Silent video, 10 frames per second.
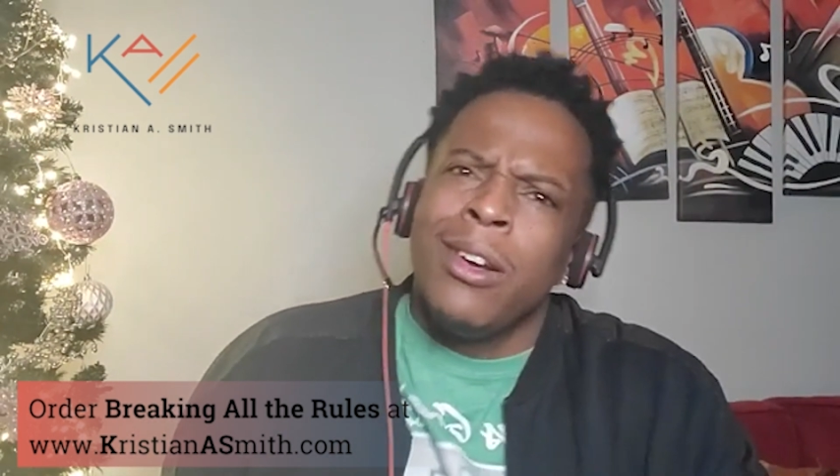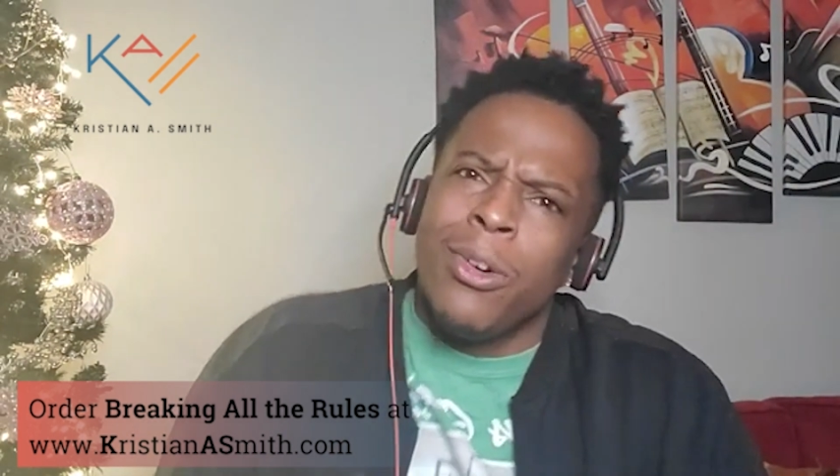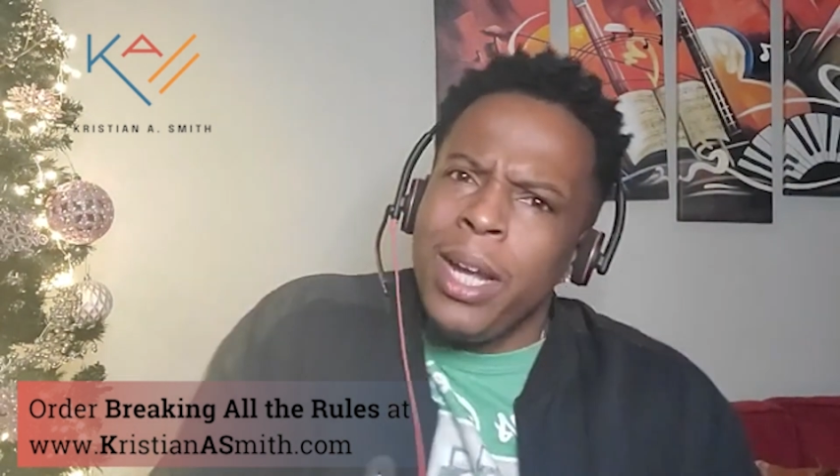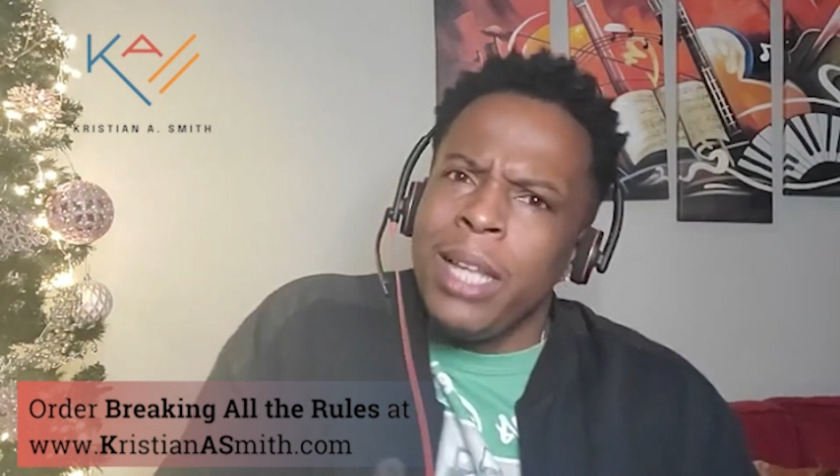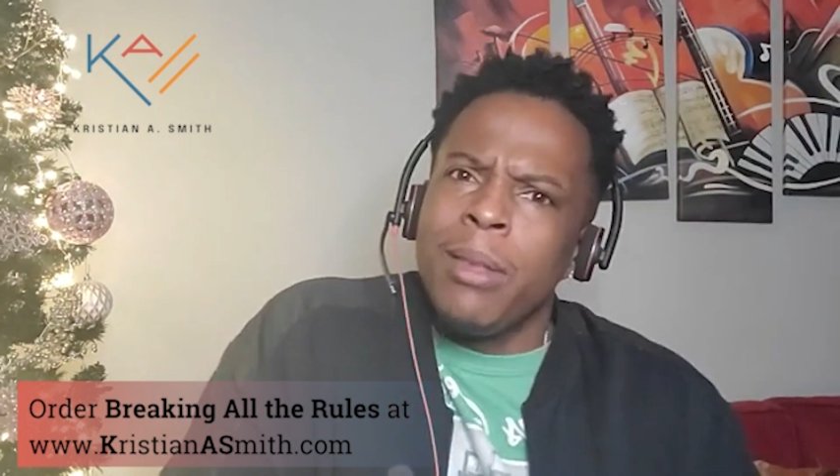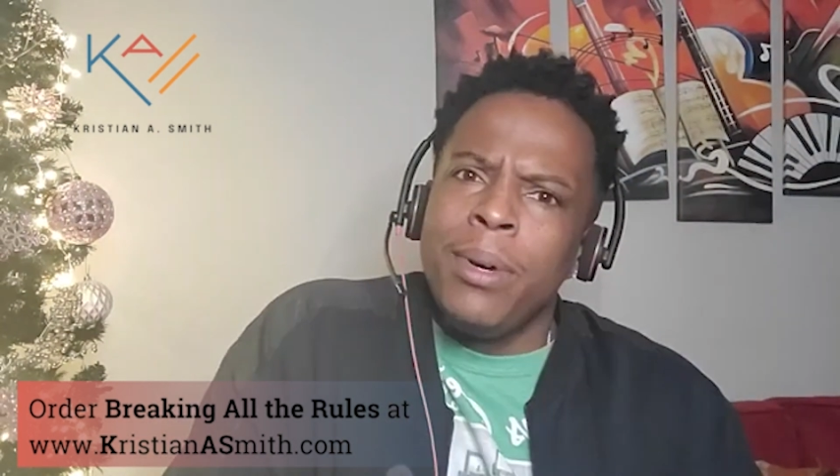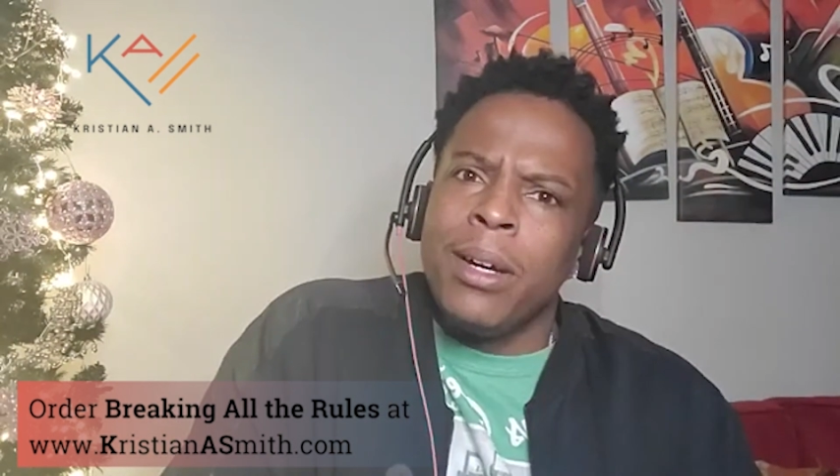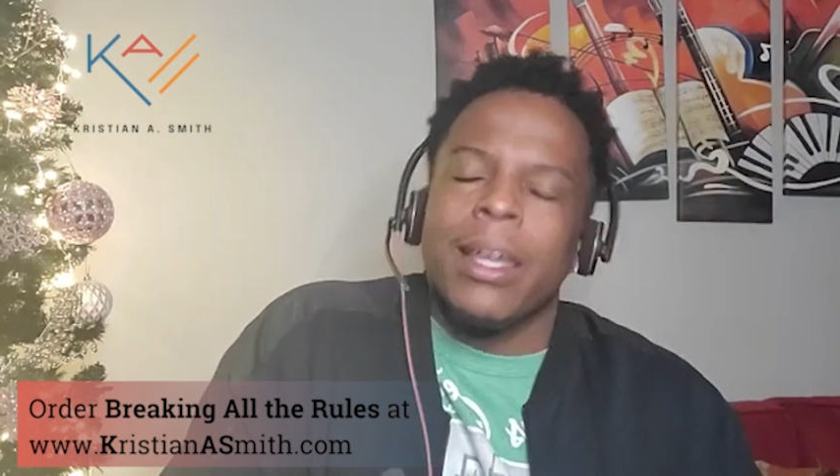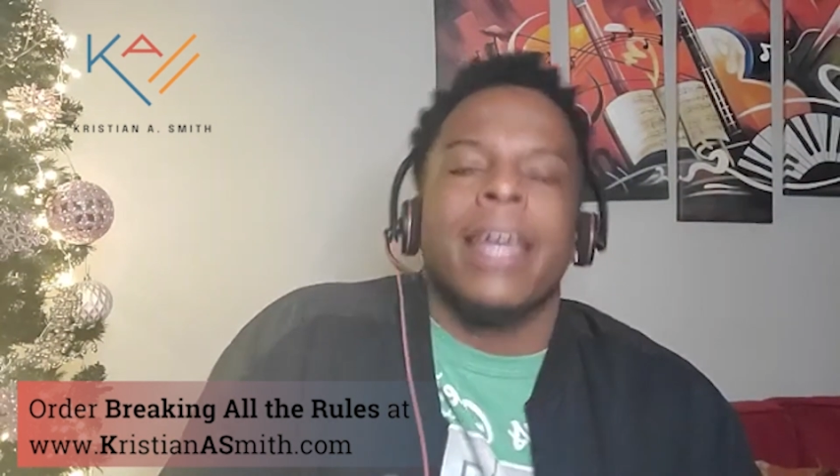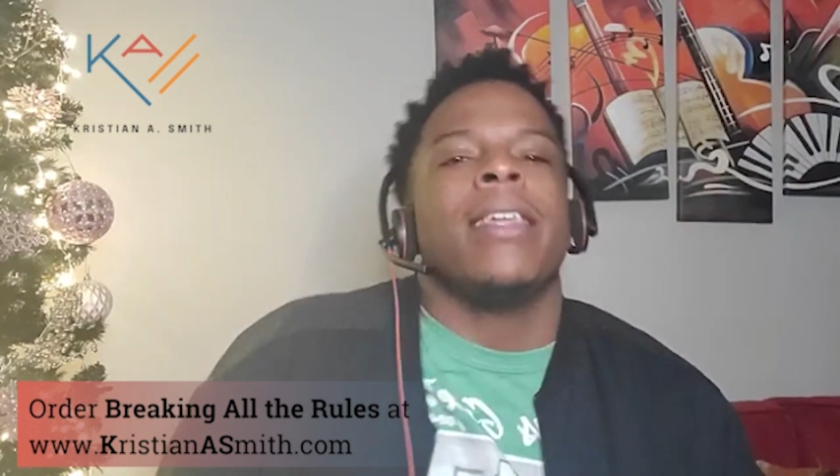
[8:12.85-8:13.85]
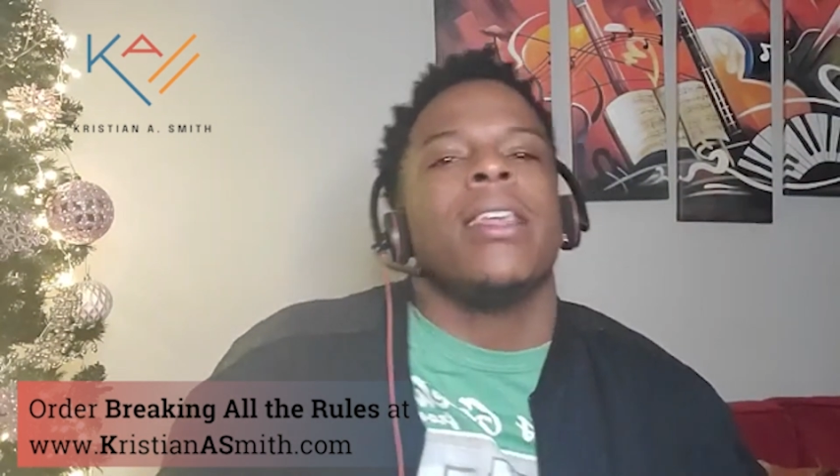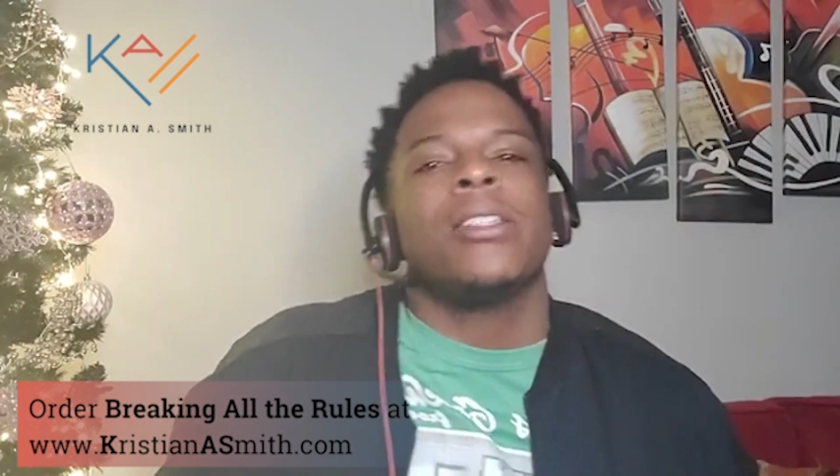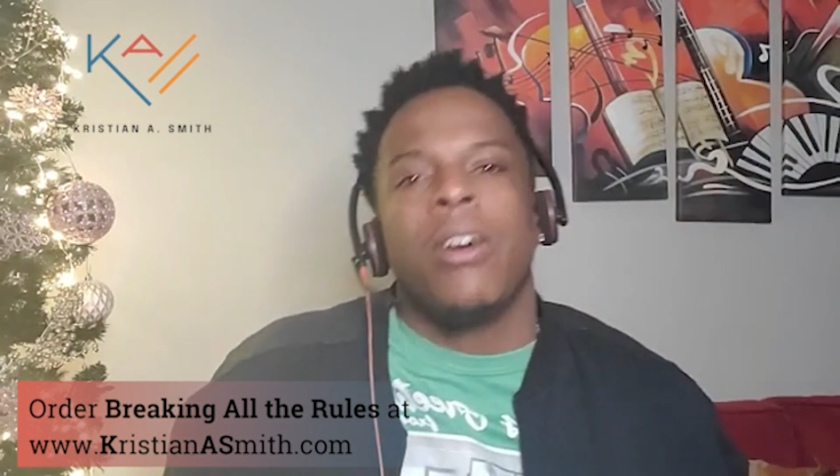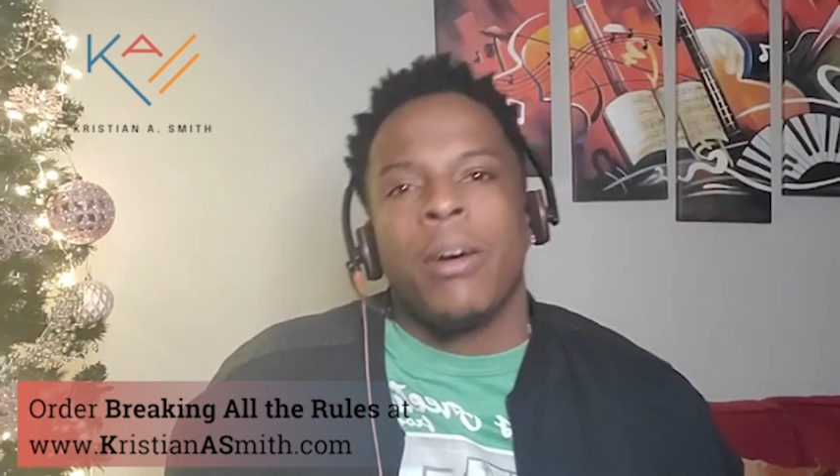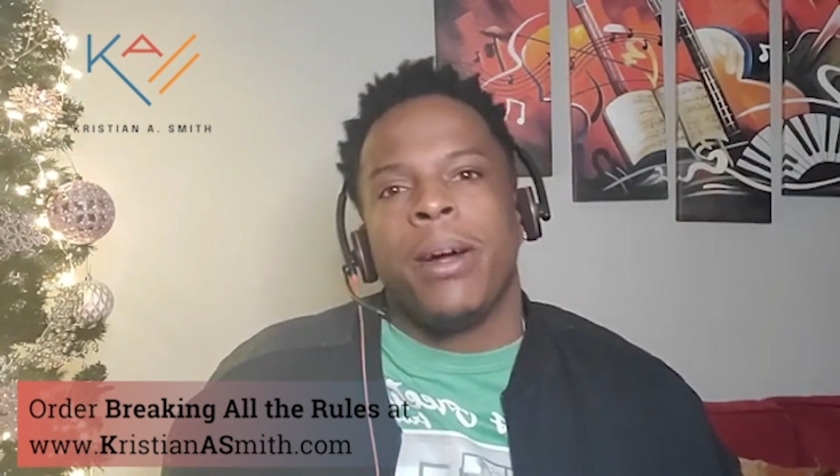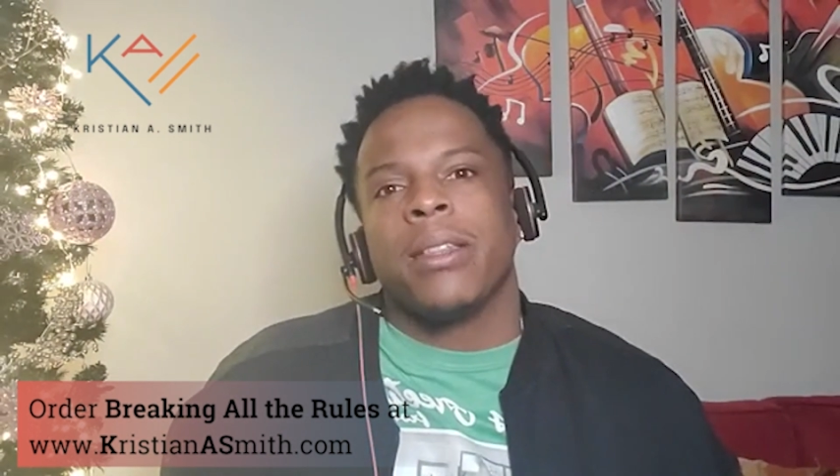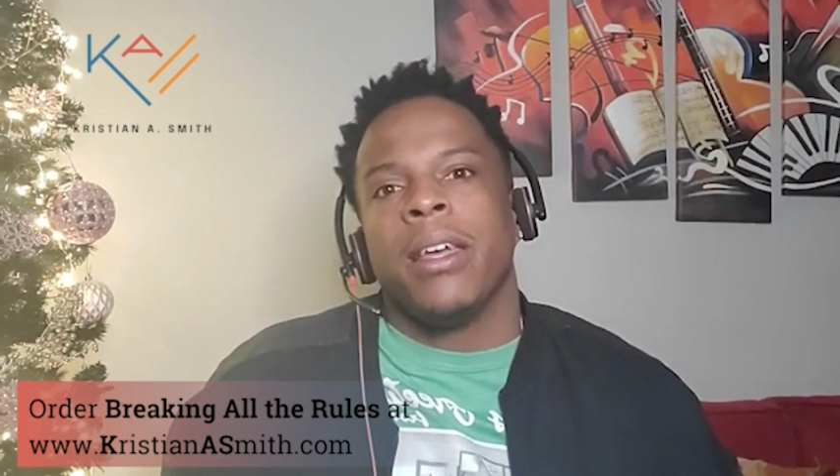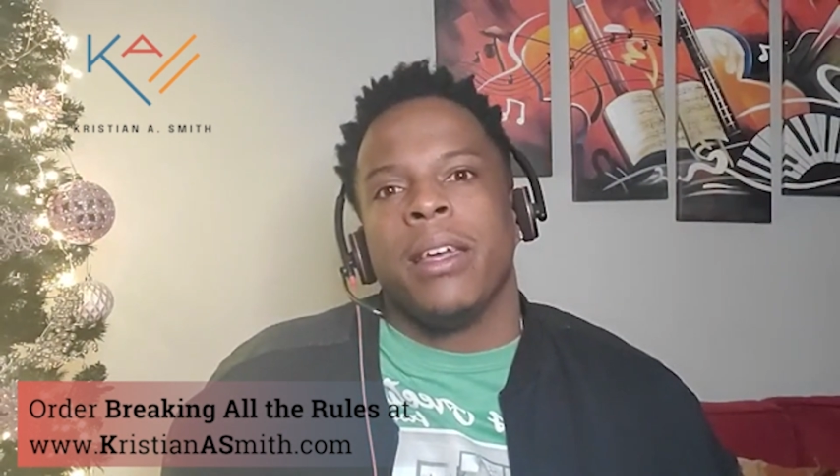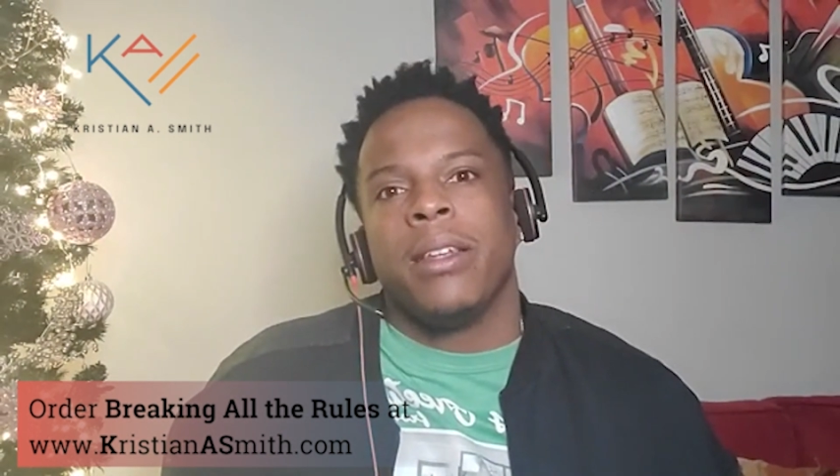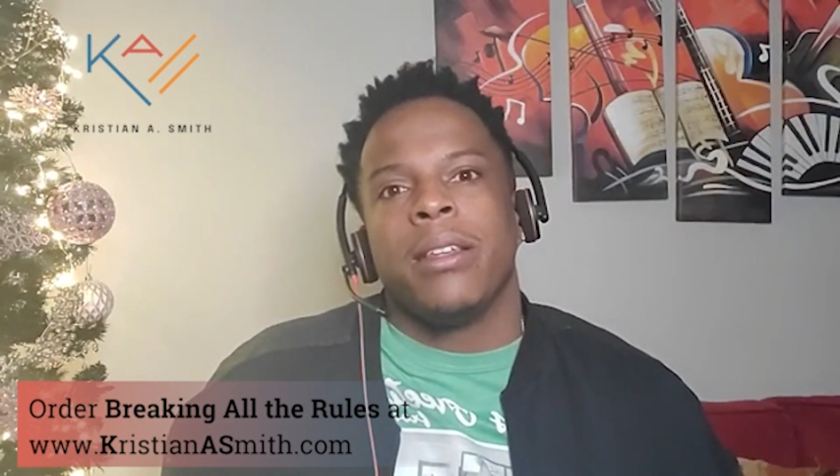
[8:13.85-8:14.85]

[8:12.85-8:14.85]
read the book and then let's talk about that.